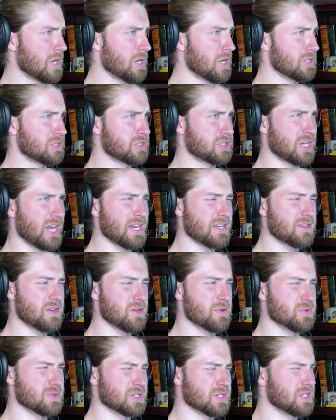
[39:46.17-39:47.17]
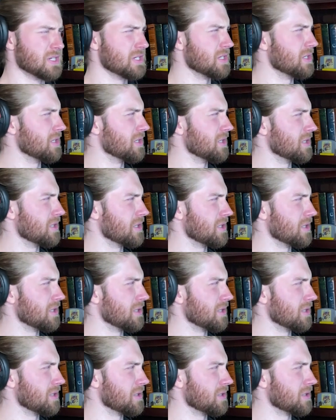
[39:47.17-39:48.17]
Side note,
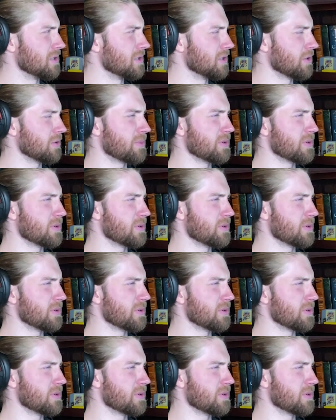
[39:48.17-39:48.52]
a little